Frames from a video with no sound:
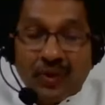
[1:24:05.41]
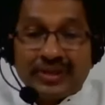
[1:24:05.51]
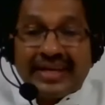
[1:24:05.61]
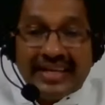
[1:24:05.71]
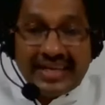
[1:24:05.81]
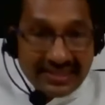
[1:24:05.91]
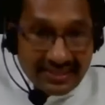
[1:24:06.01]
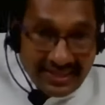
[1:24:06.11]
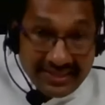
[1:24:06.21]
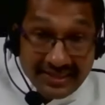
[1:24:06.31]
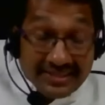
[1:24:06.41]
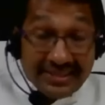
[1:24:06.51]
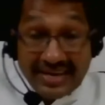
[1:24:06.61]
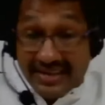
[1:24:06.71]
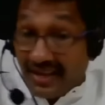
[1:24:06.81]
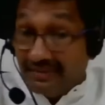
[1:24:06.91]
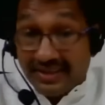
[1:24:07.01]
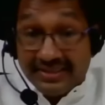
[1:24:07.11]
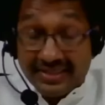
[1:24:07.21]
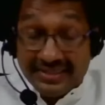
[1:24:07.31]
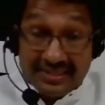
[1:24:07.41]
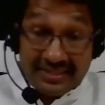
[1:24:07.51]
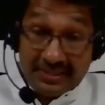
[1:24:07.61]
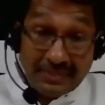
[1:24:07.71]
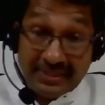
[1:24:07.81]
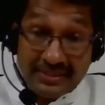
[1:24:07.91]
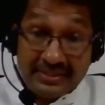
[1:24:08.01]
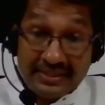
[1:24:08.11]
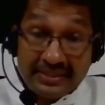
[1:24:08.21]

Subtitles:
Court can, yes, hear the other side and deliver instant judgment.